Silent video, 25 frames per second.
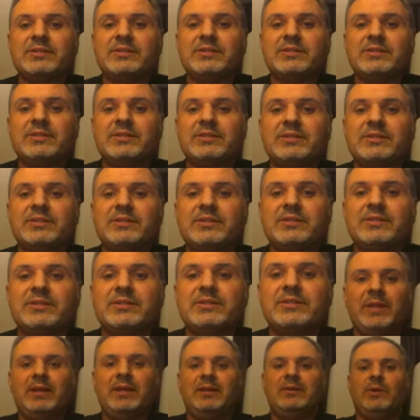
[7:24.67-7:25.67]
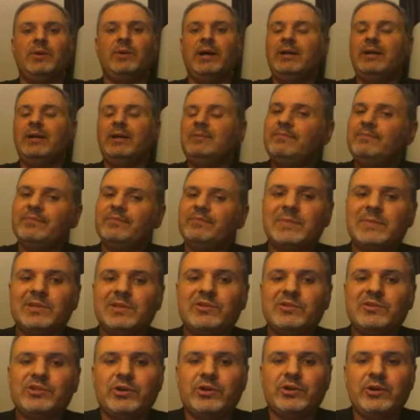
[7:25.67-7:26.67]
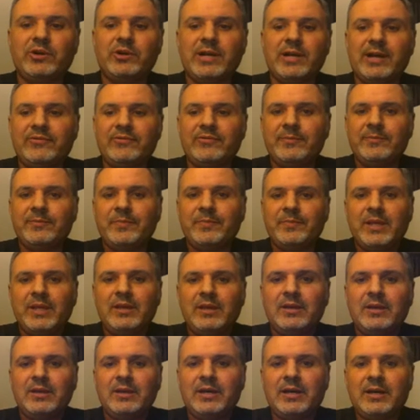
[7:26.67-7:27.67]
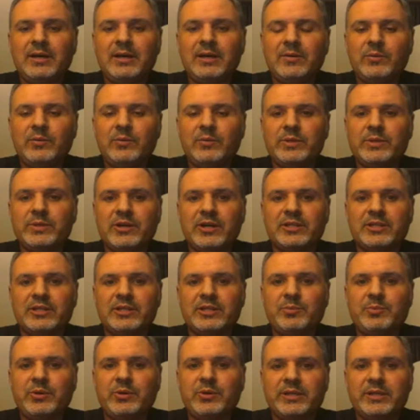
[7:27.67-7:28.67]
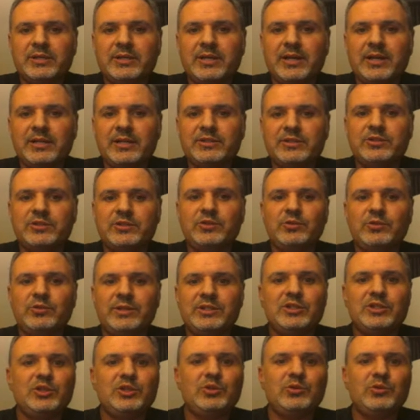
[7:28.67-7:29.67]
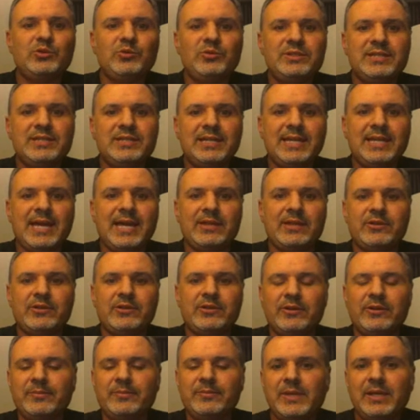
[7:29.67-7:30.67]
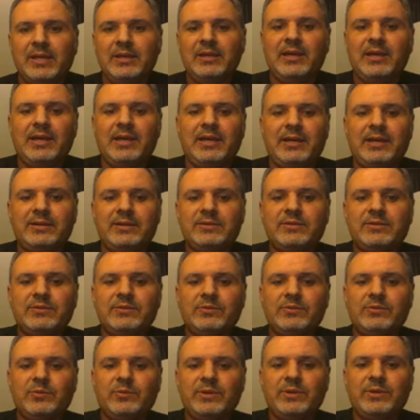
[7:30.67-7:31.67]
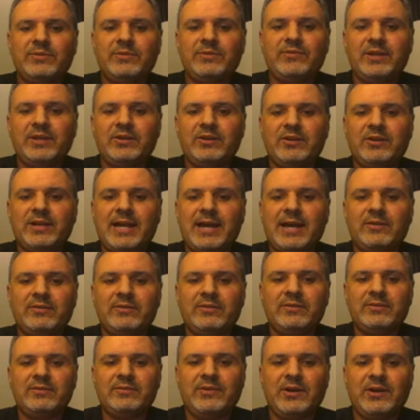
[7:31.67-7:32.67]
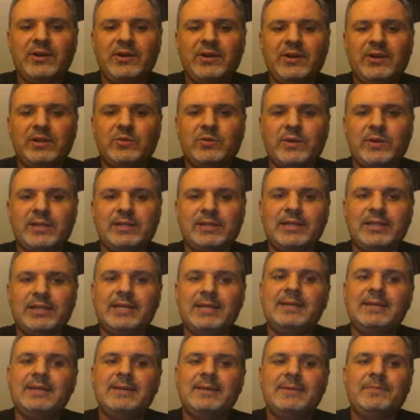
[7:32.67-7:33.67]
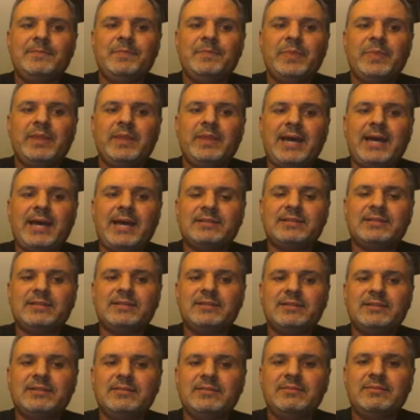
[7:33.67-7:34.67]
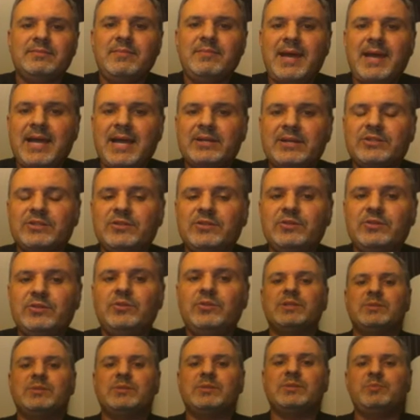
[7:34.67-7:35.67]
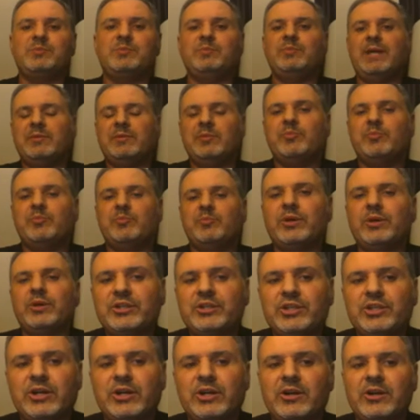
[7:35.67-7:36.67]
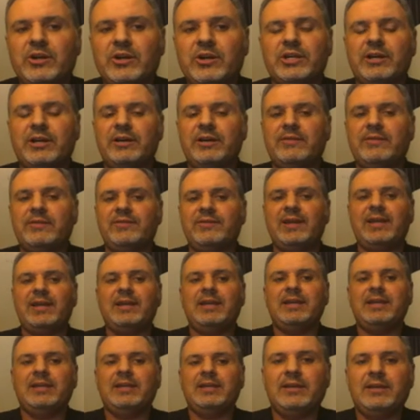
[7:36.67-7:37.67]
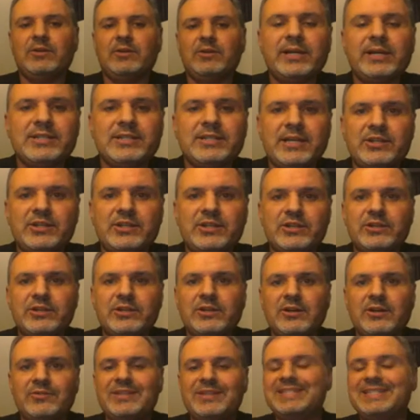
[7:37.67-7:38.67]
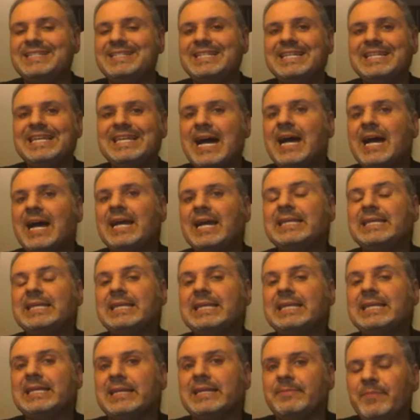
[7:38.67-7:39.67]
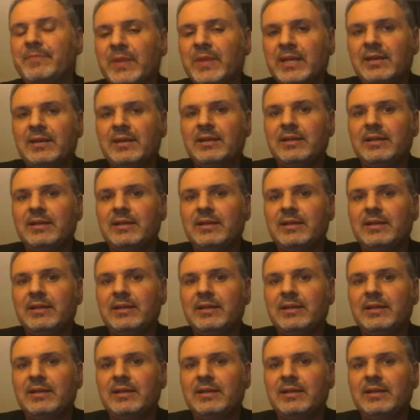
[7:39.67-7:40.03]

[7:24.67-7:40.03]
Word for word: Uh, well, sure enough, uh, we started to put kind of two and two together, and we figured out fairly quickly that Max New was had been put in charge of a an organization called the DIE,